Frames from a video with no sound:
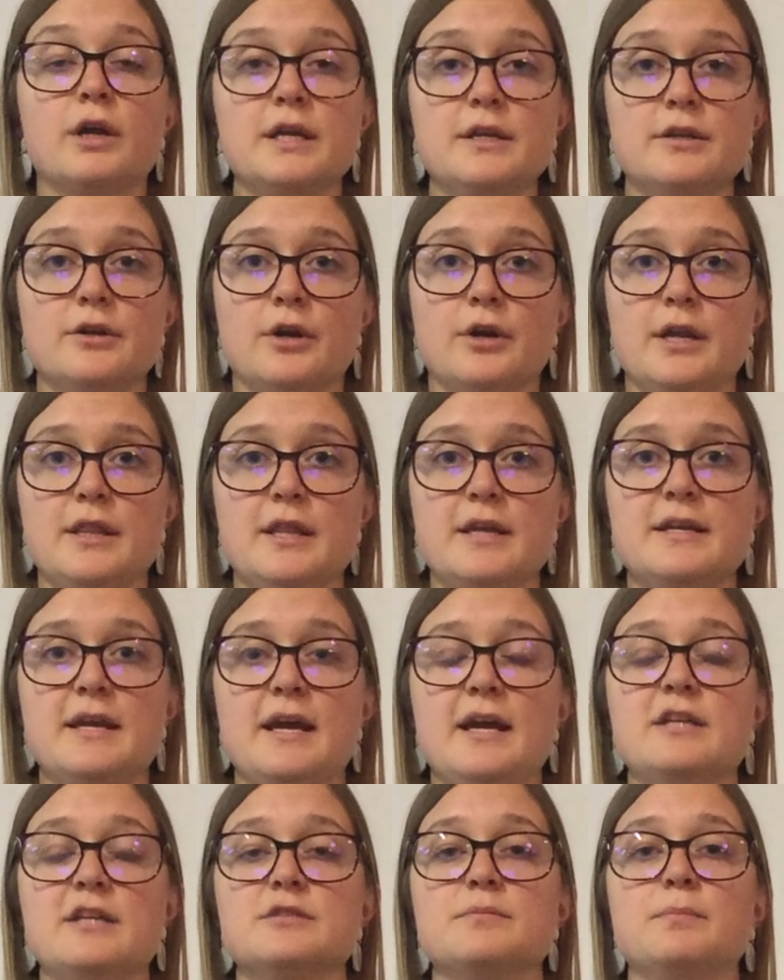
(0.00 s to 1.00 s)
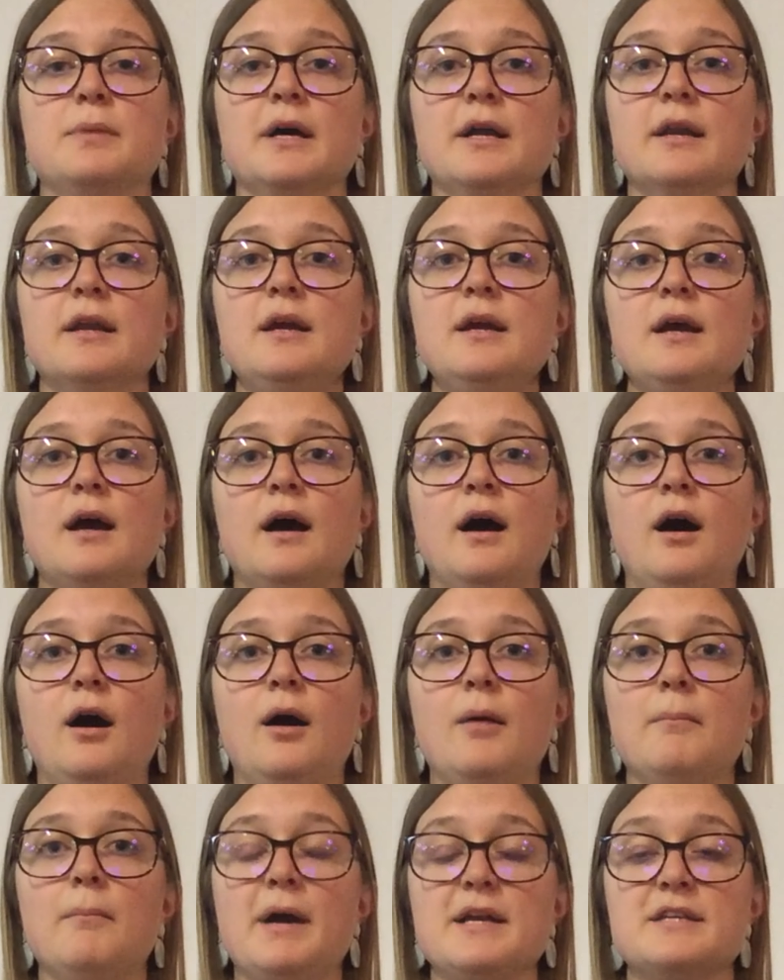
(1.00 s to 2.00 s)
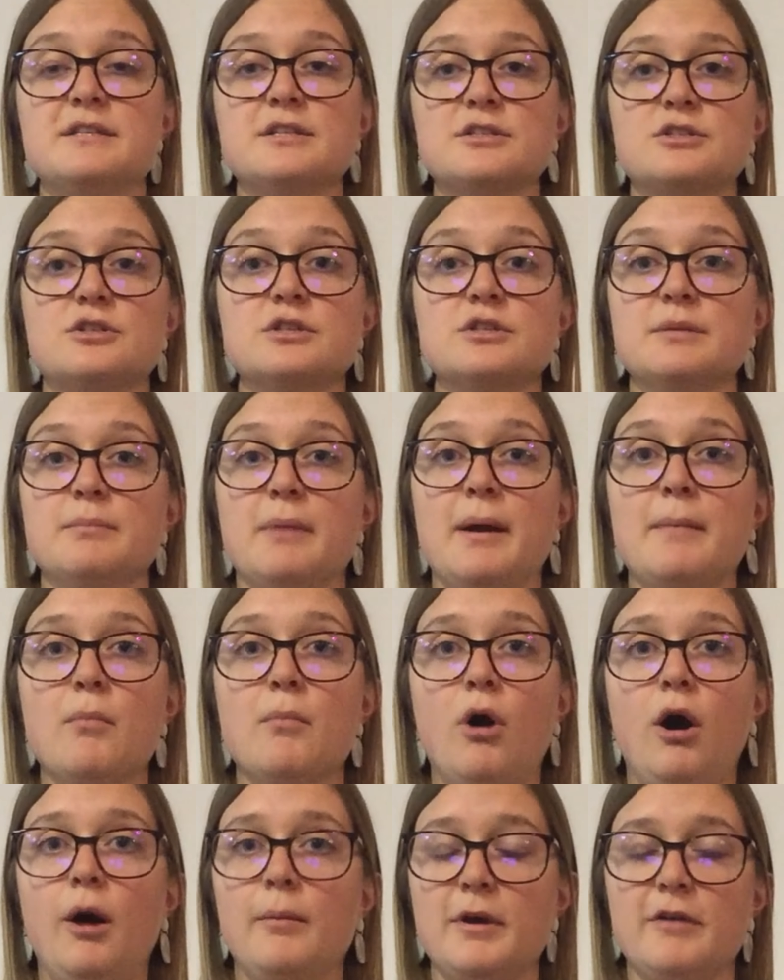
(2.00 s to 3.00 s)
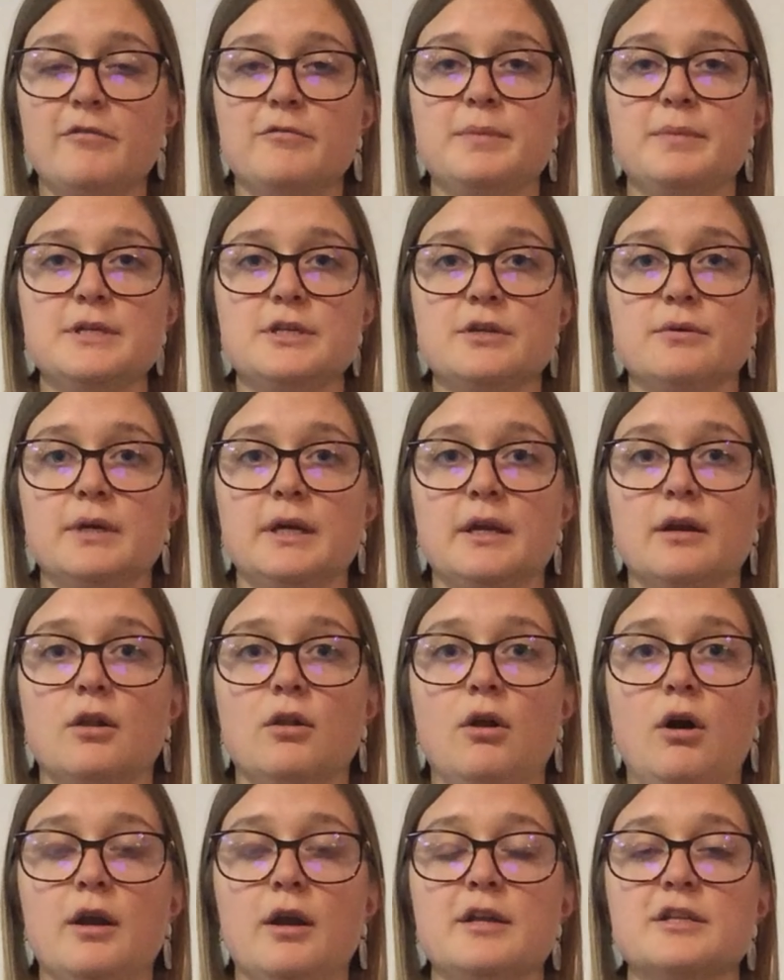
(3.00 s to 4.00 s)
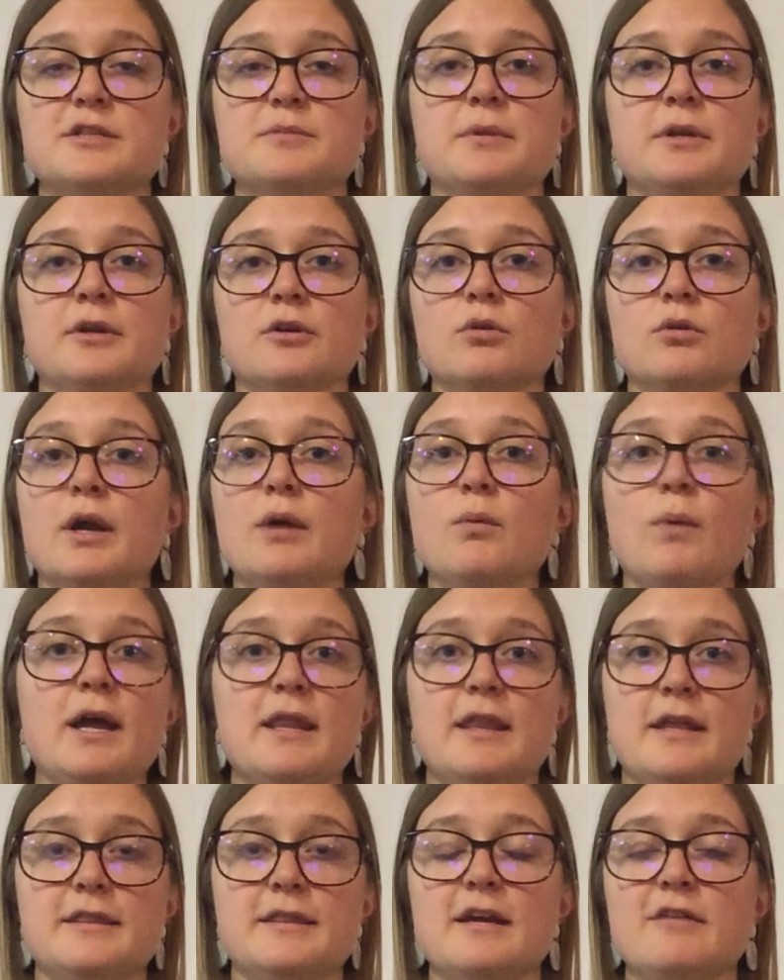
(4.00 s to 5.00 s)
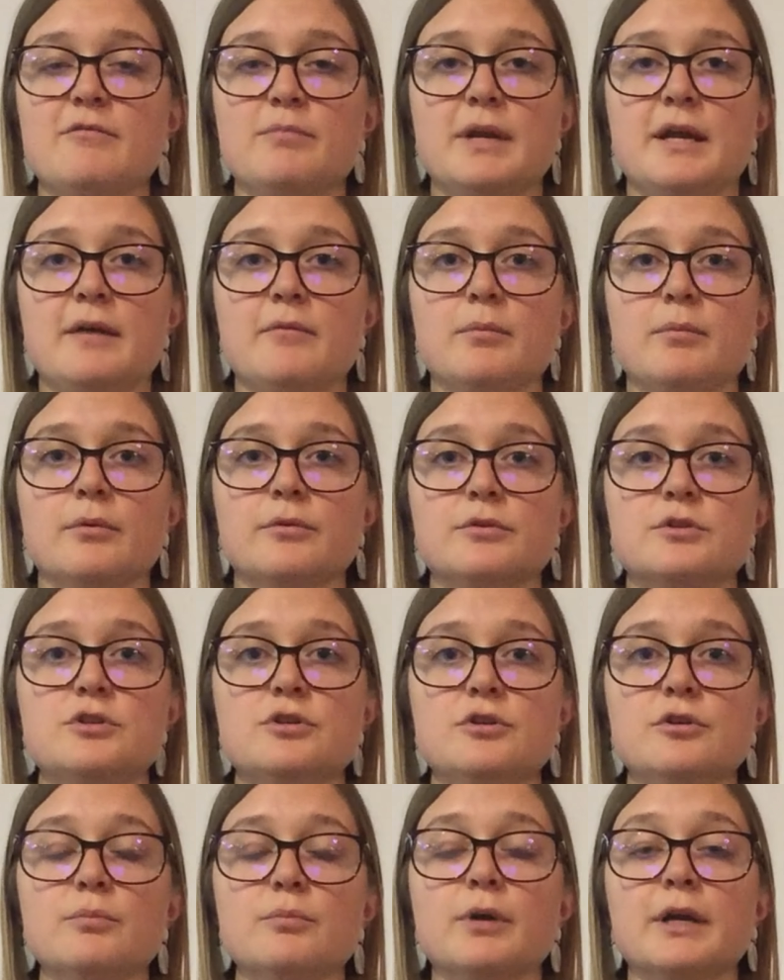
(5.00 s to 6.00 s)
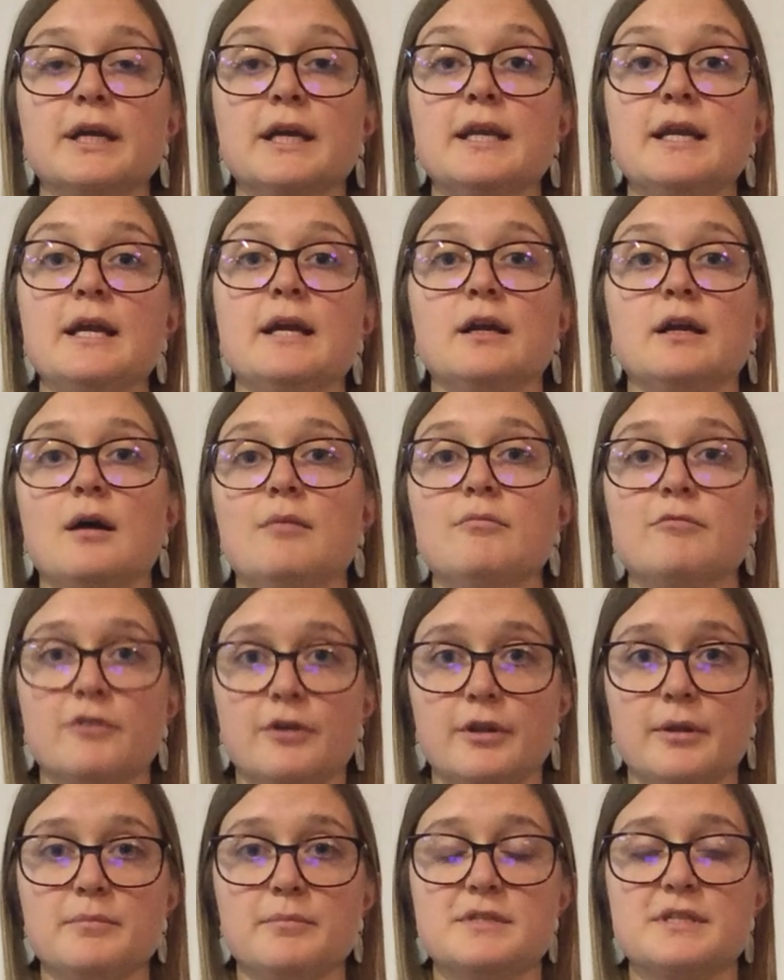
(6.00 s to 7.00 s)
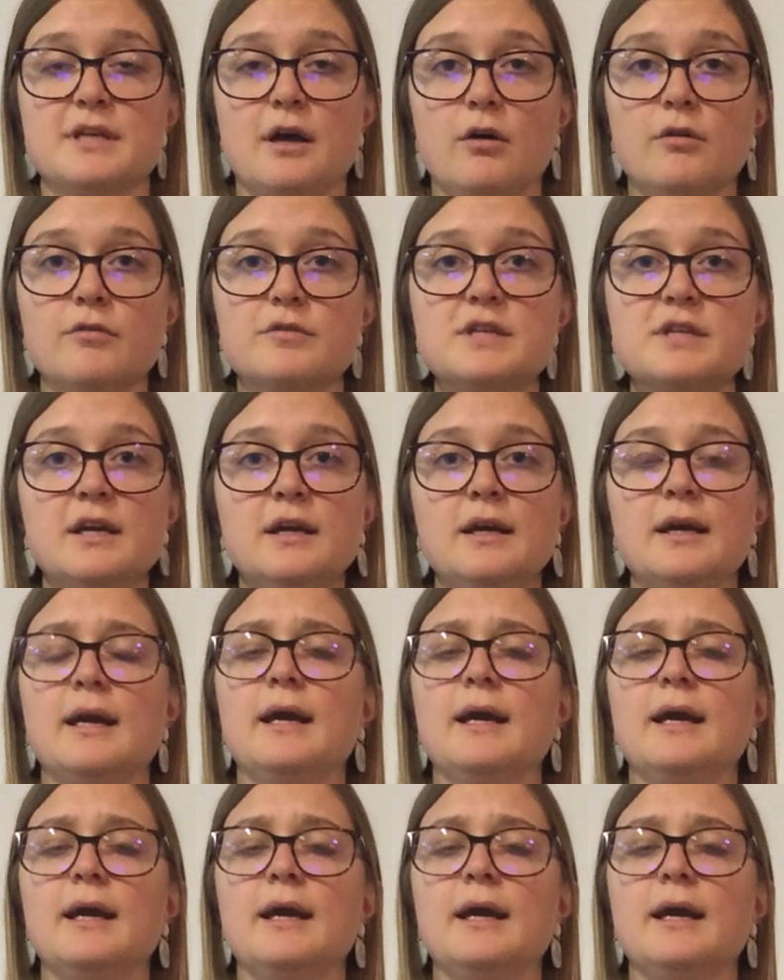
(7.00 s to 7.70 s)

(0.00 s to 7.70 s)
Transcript: working during the days but um, my sisters and my mom have been doing it a lot and it's been a great way that they've been able to bring in income for themselves.